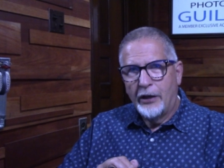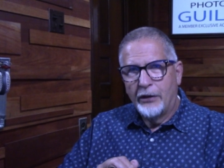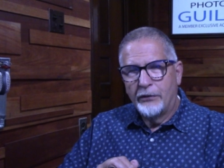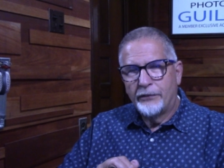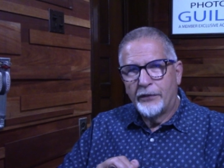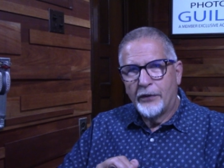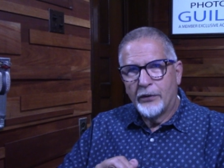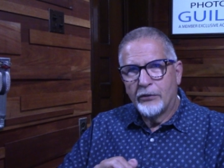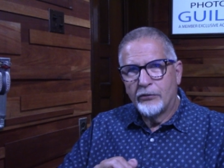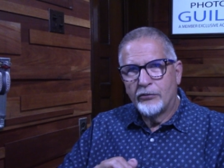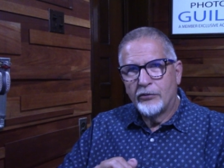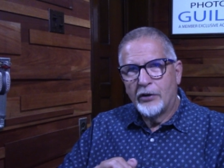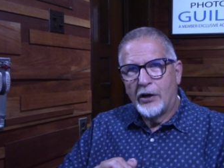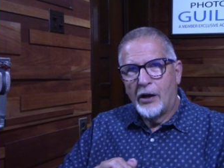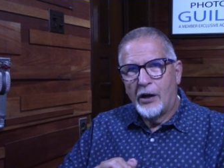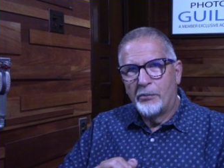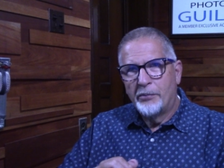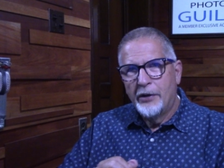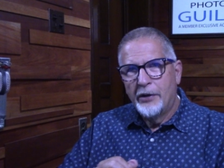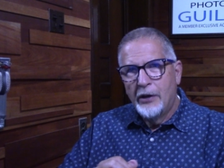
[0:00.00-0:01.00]
and
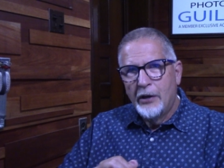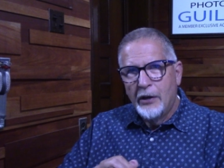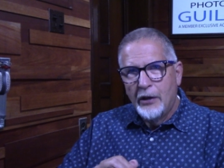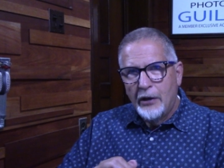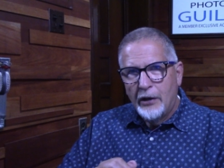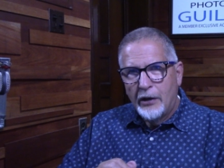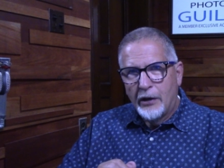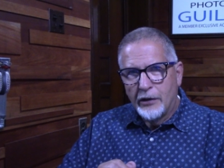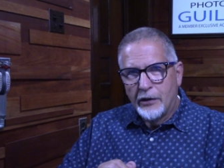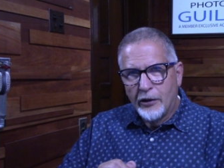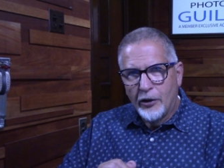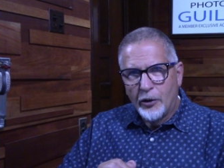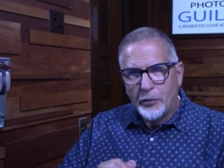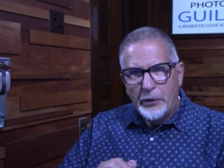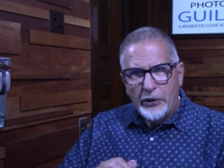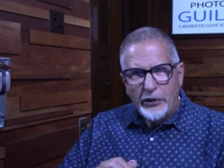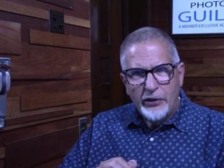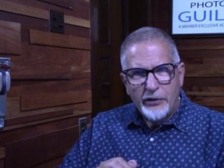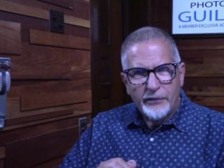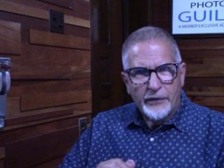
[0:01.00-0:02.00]
Photoshop, a little
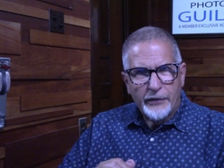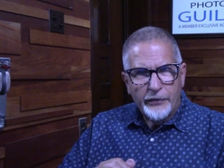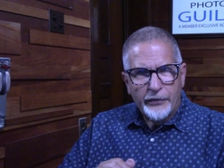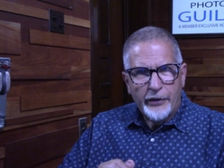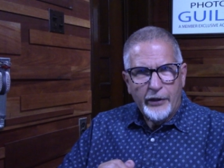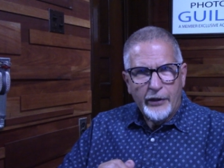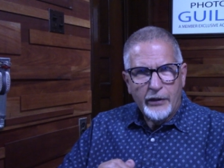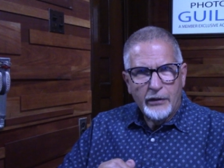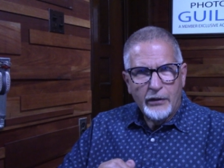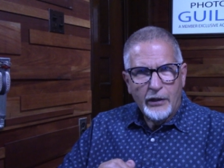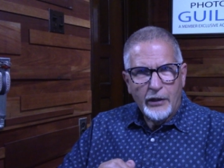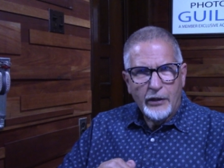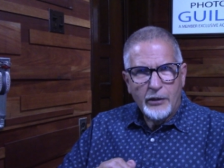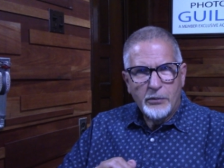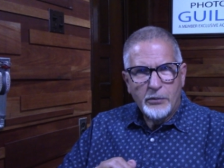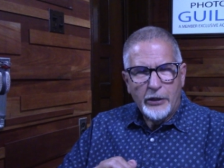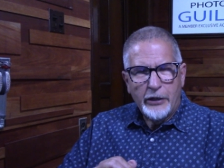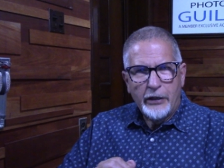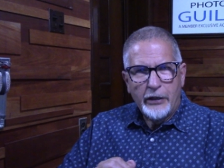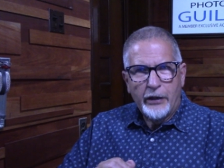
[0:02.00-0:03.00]
bit different than
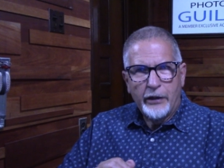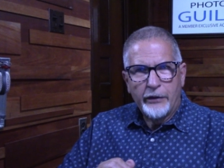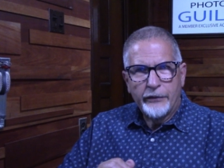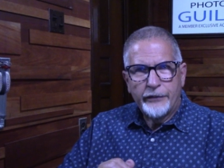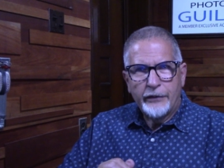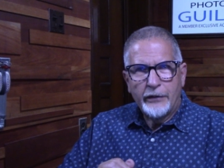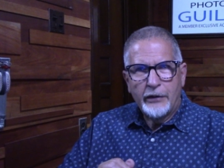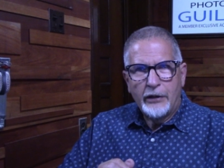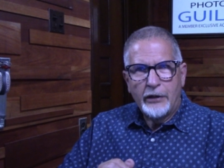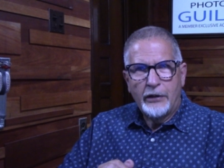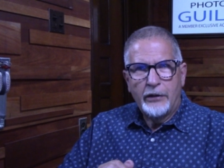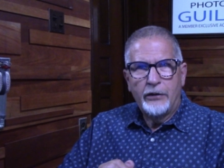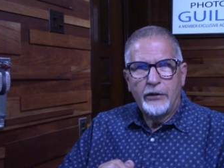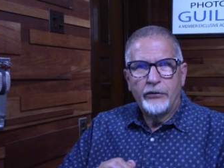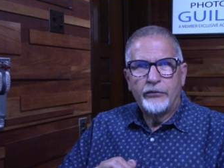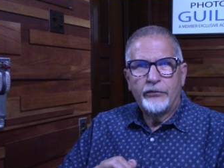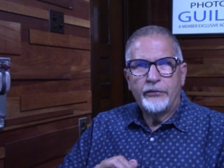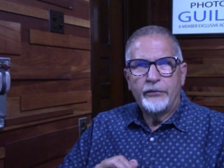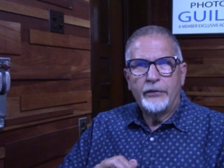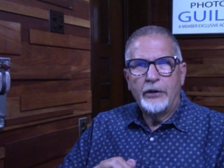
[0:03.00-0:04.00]
anybody else in the
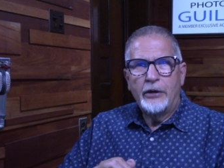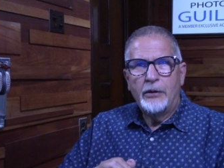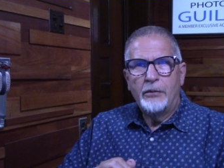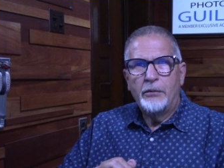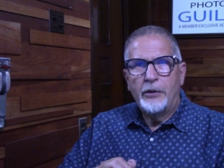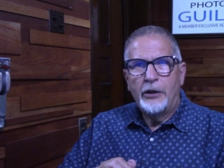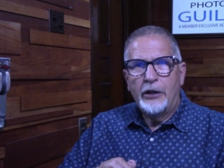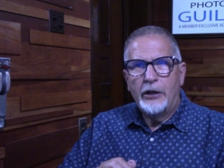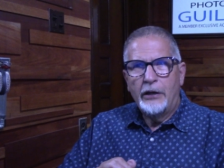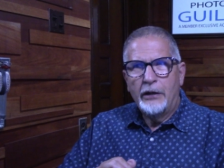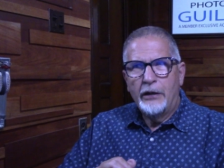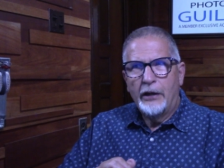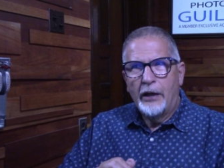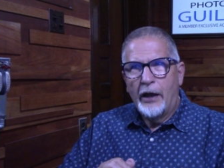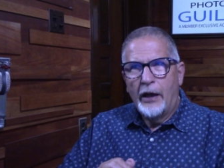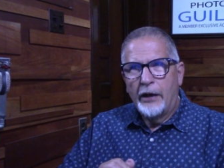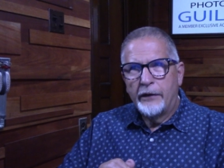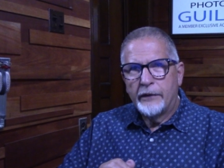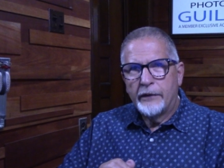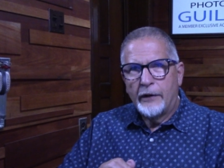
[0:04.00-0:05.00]
industry, meaning
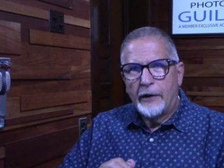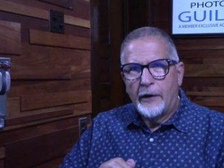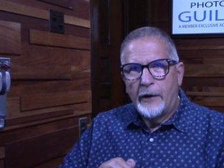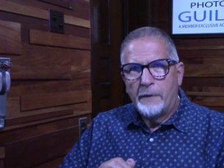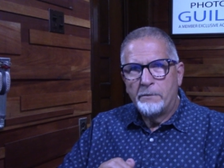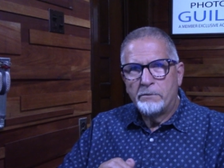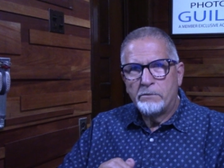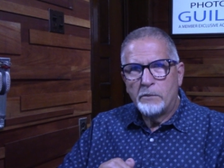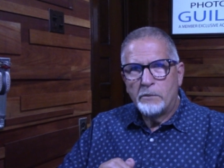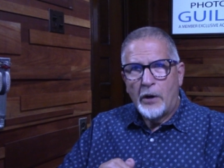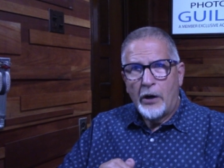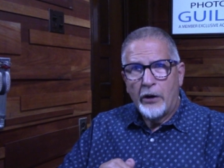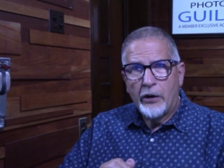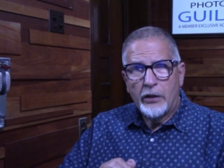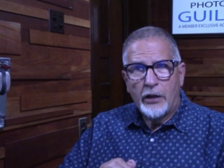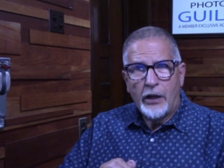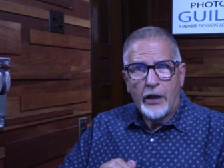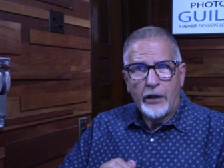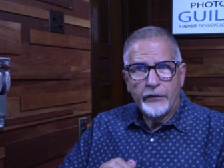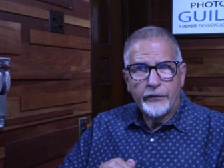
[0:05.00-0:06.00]
that my
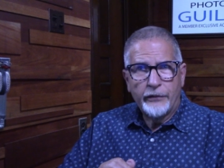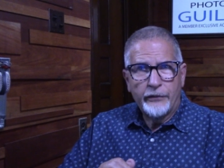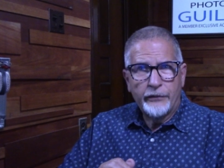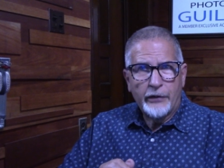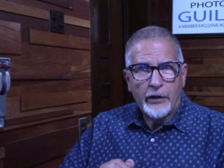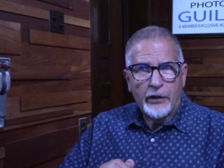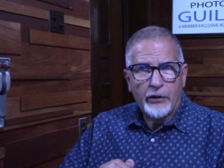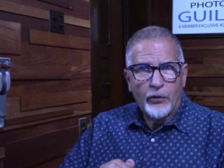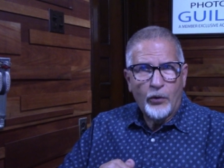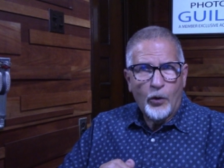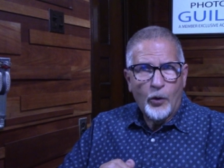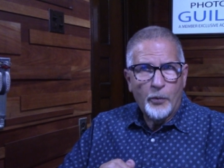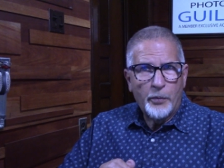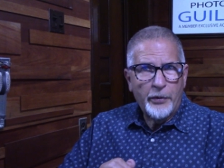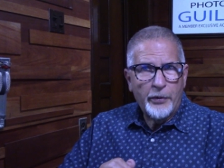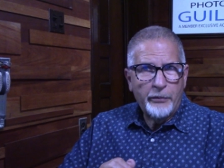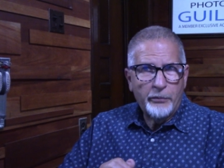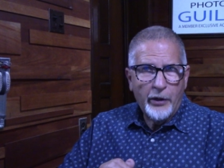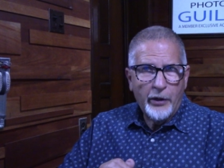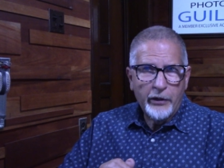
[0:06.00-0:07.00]
classes are
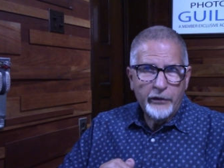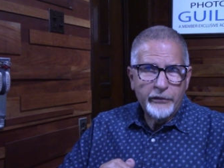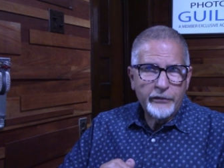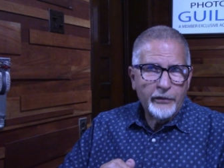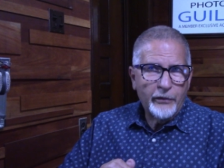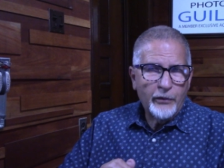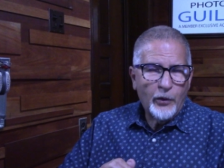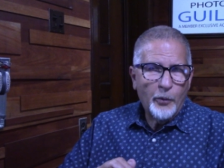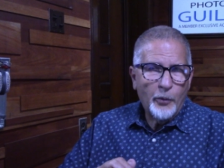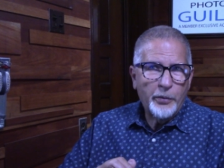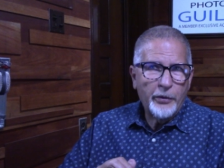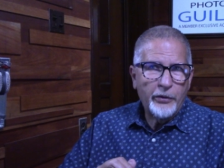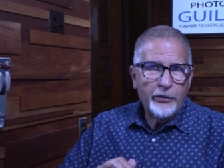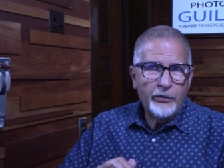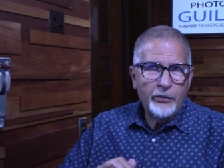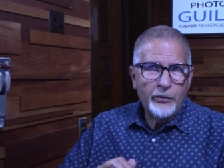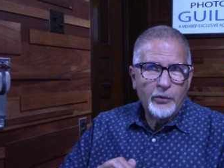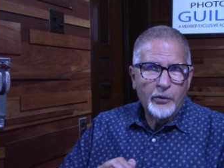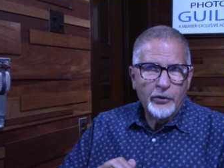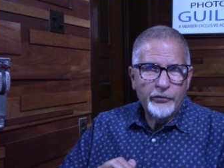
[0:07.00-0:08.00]
open, mics are open,
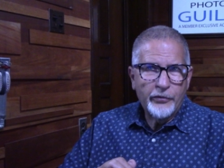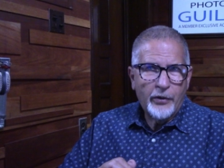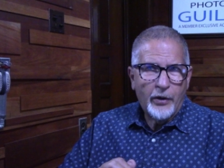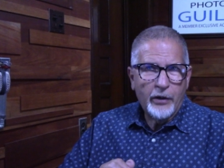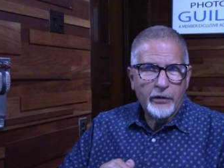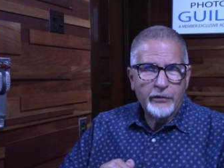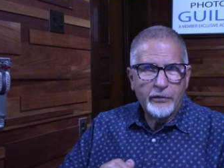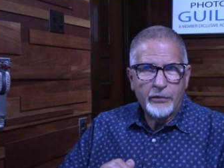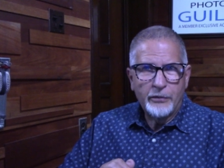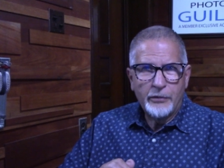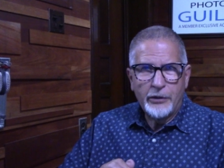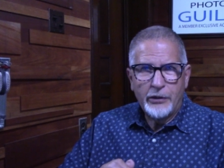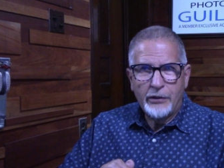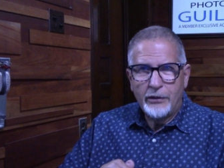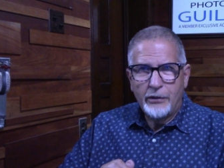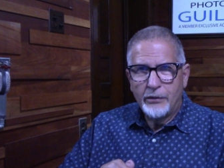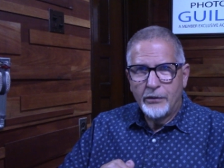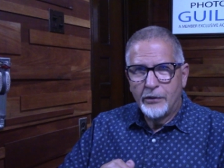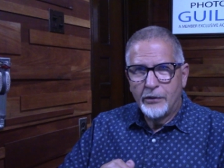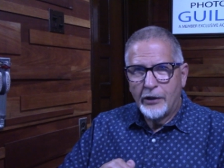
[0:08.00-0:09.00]
you will talk to me,
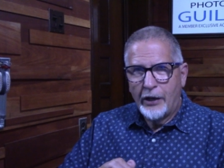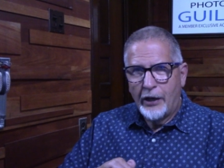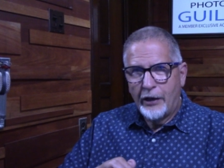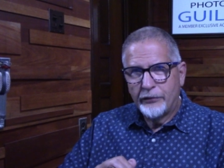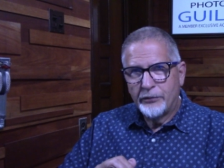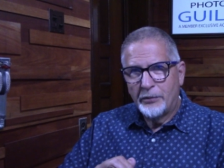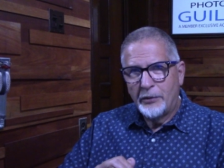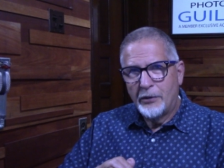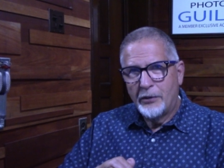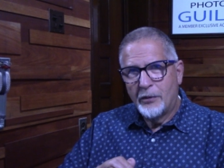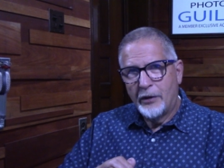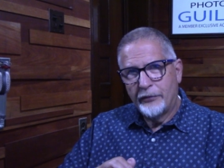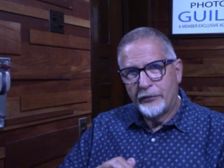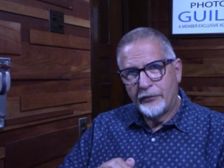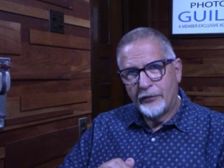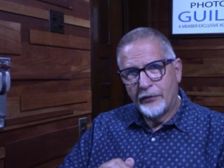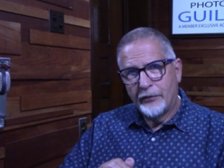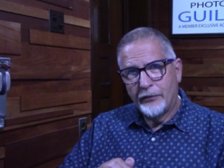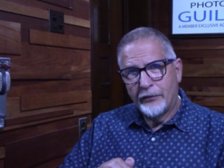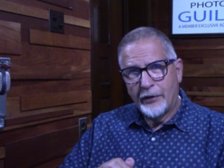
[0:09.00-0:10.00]
you will ask me
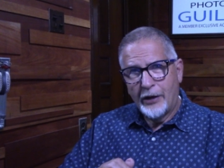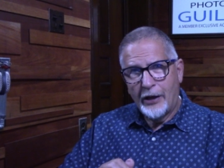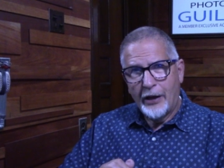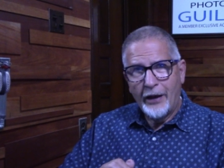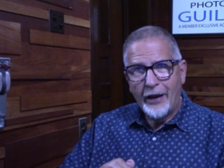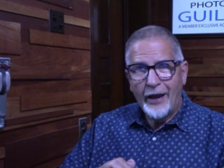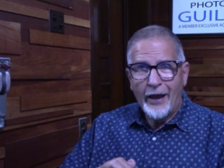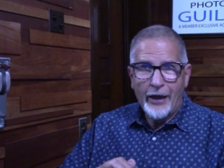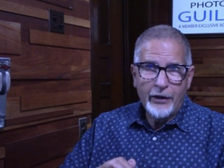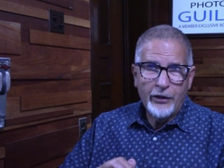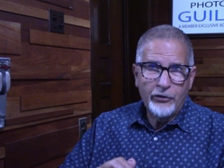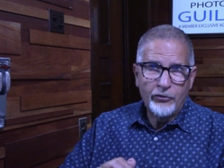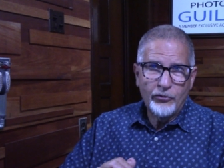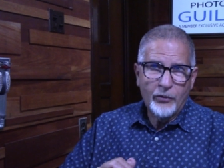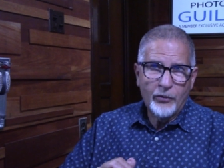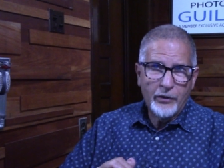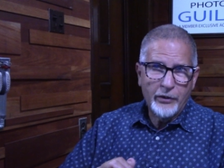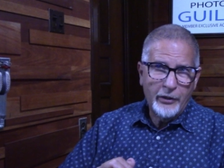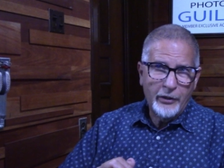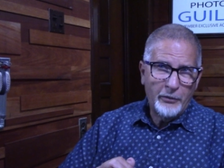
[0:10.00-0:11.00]
questions, and I edit
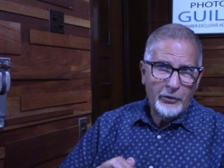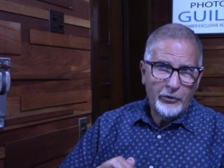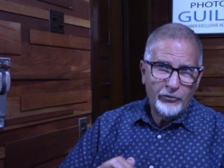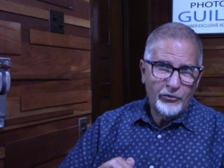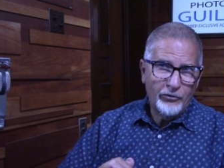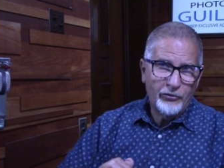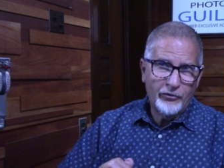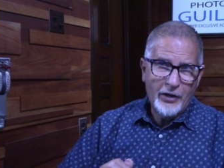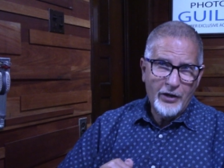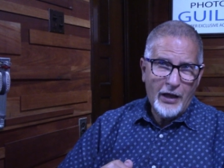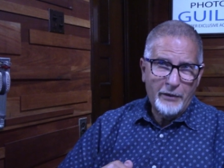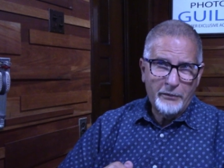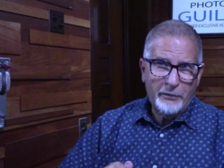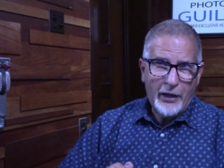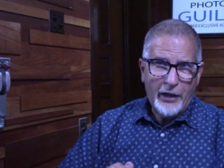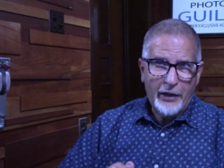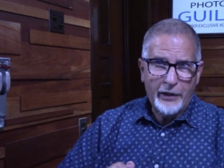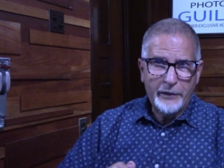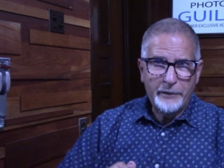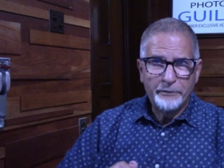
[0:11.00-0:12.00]
your images, not
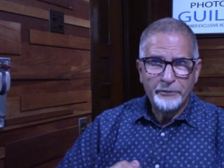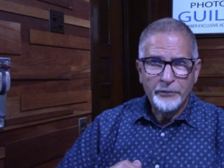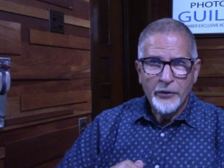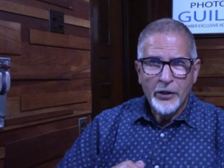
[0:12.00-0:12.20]
mine.